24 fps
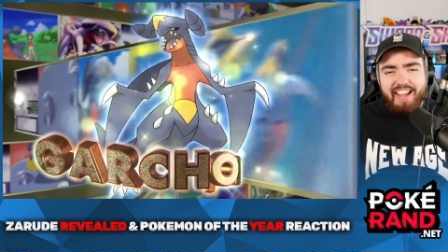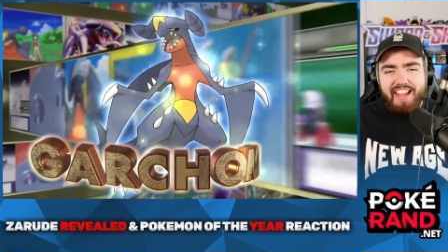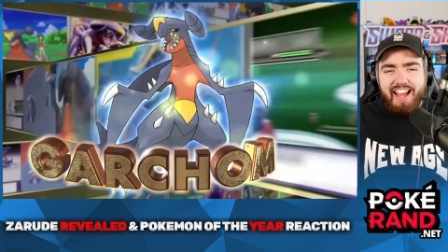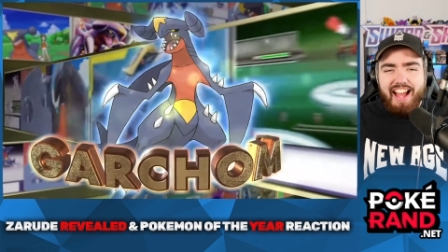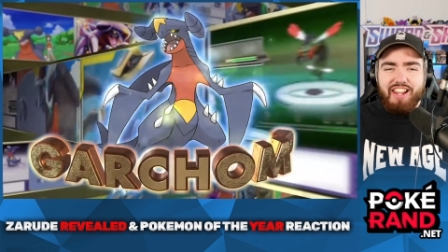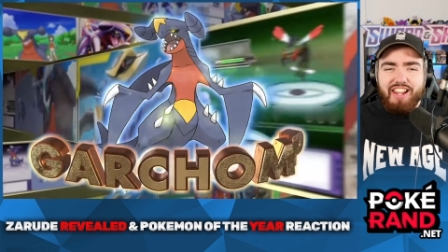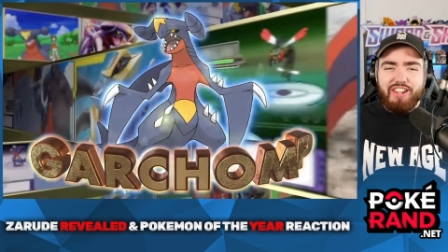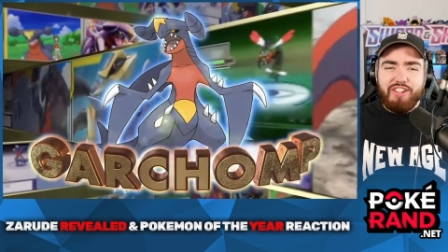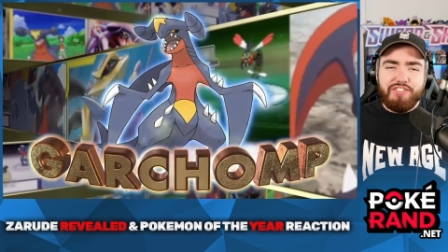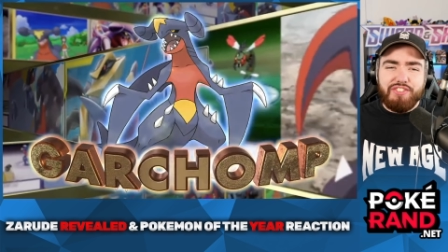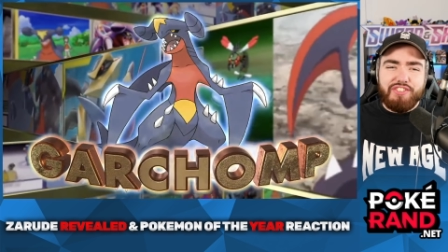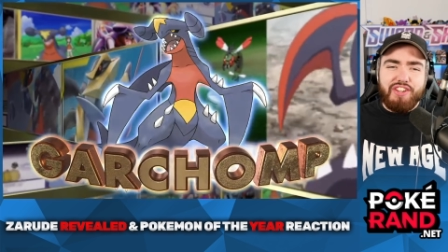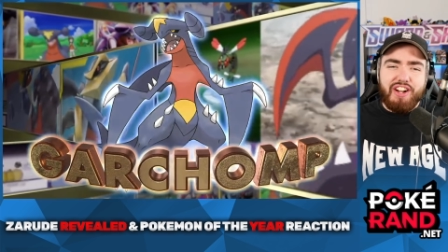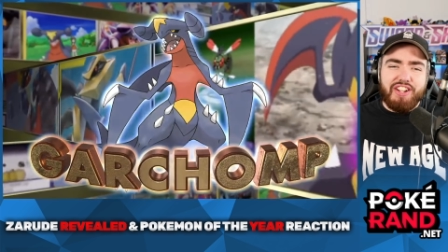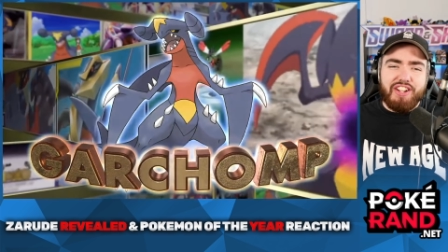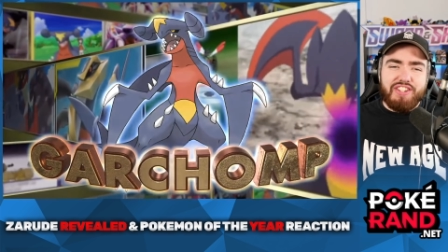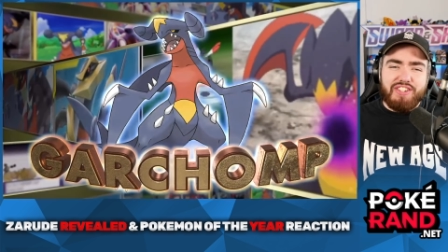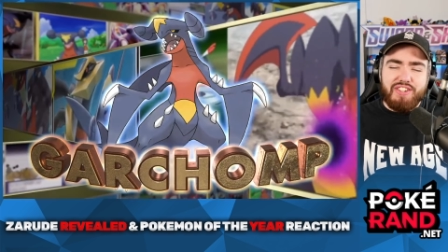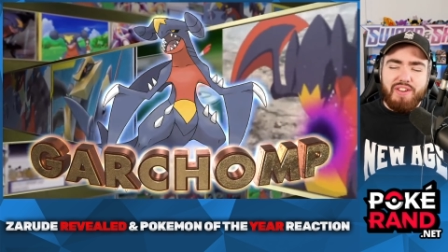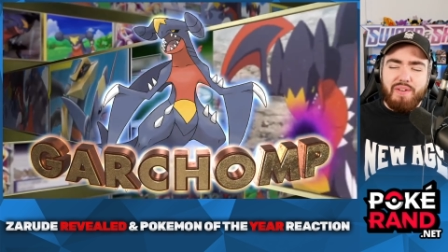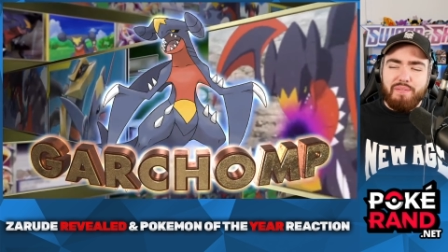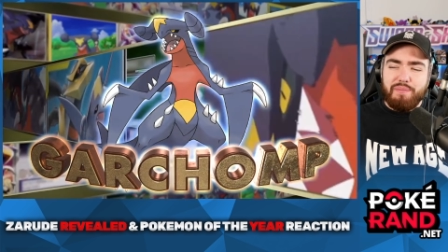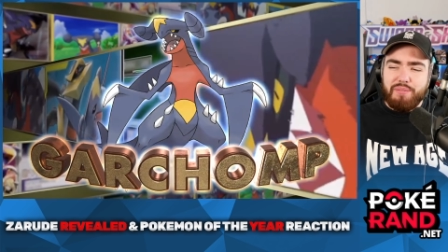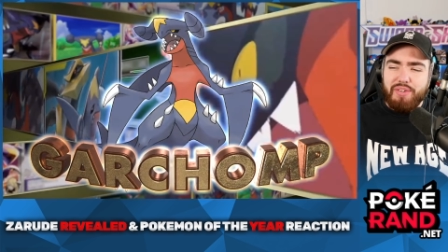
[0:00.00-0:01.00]
I love
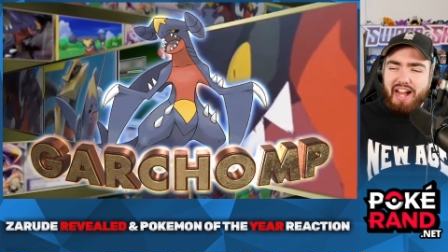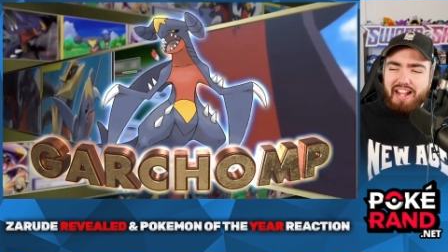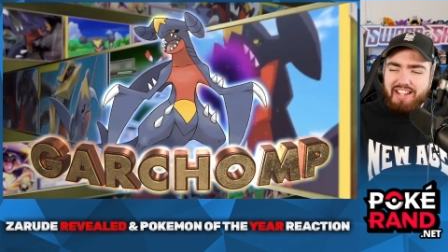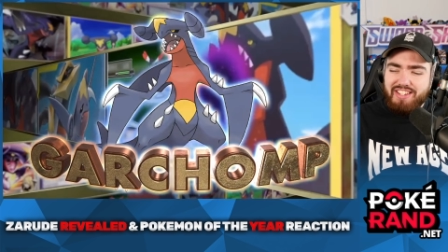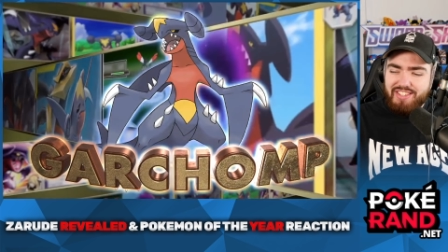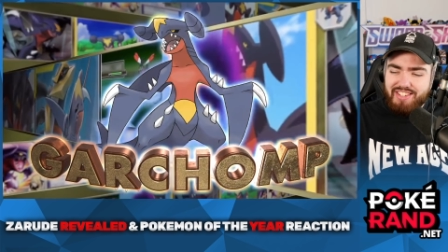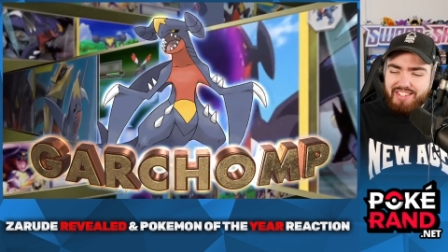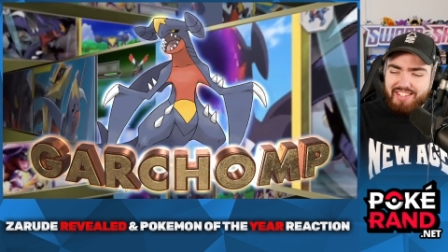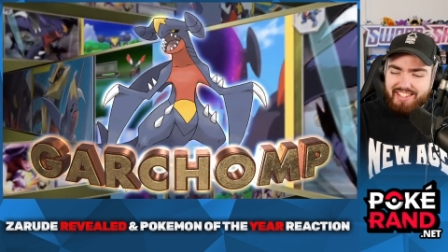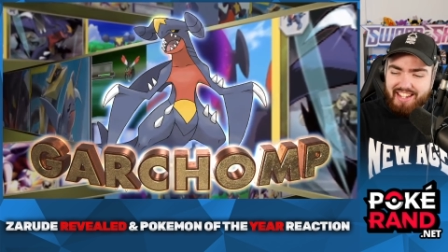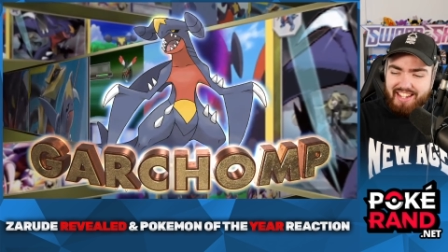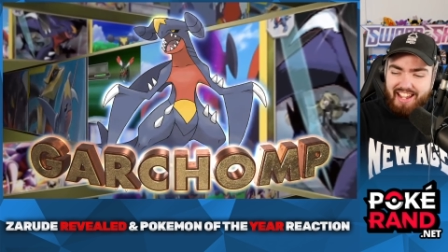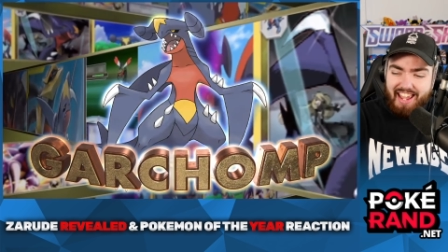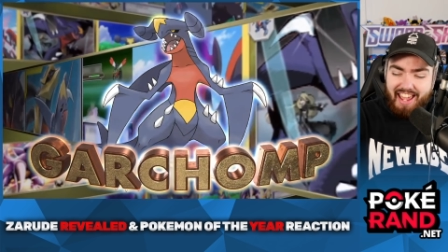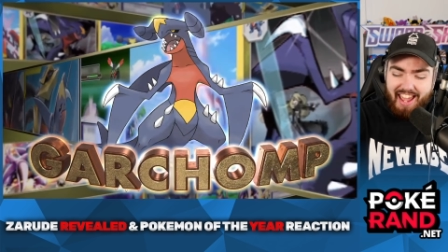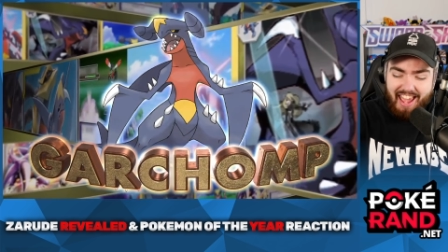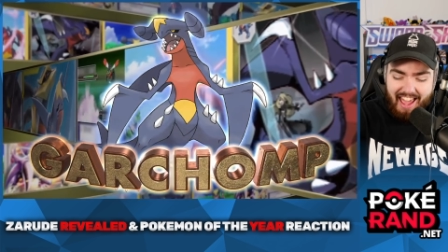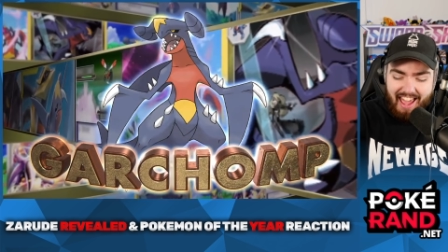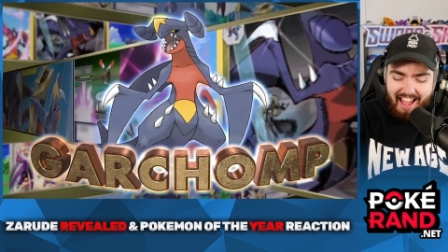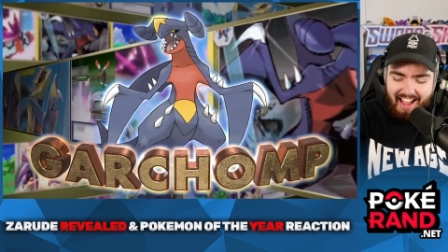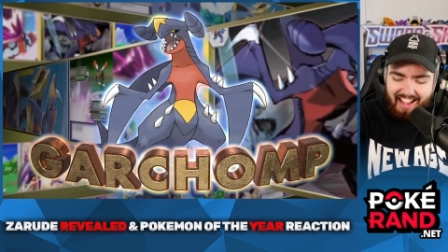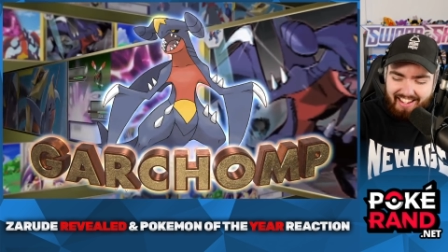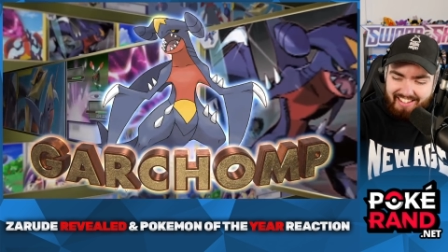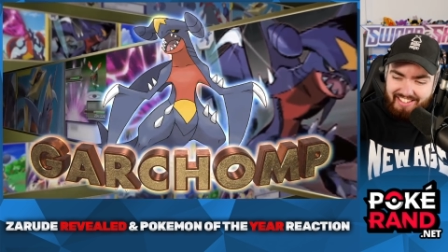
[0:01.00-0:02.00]
Garchomp, but I just,
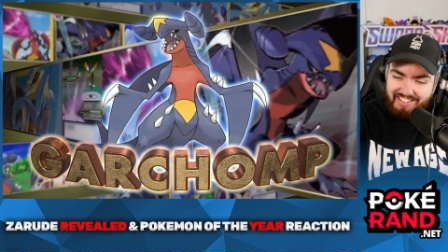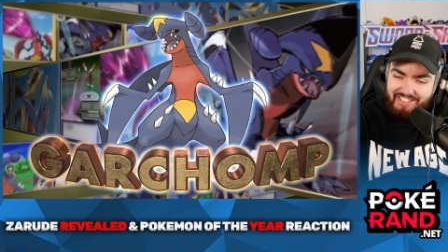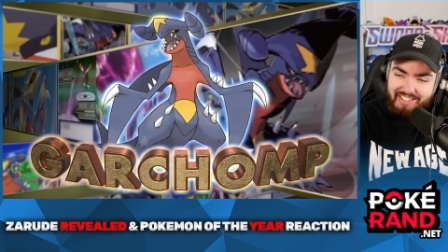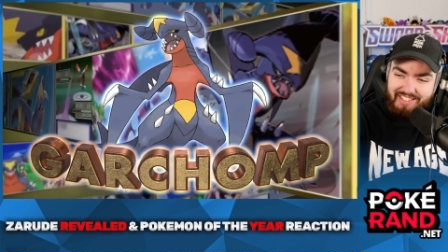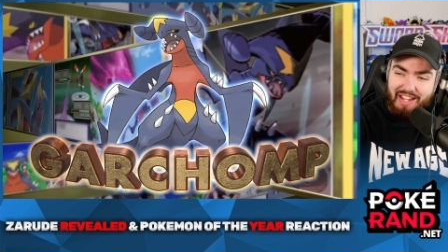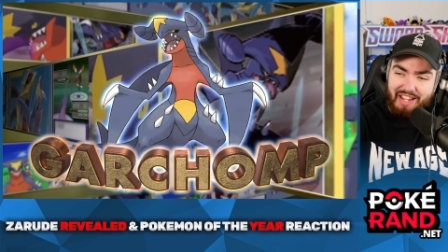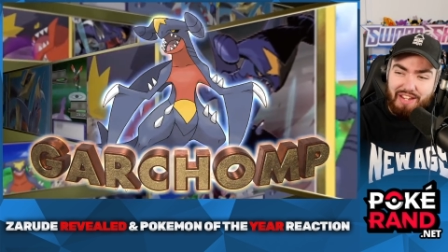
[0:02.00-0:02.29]
I just